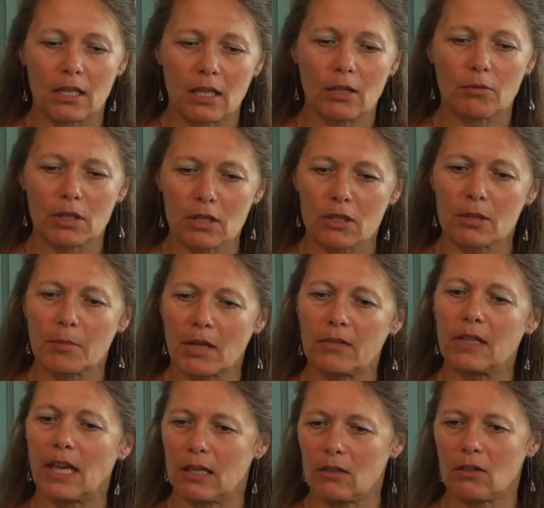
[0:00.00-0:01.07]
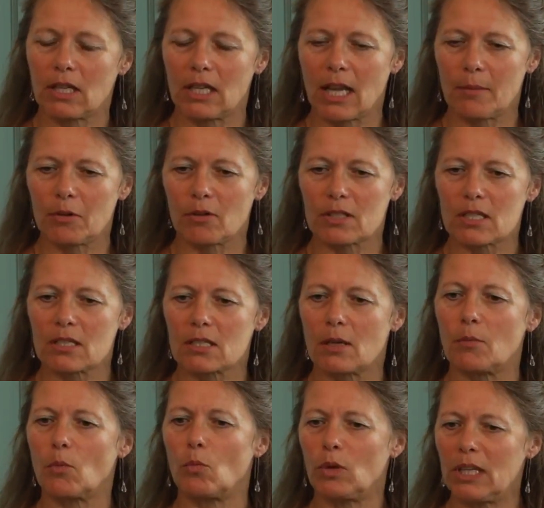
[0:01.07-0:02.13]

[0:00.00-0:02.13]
And here we learn about the endocannabinoid system.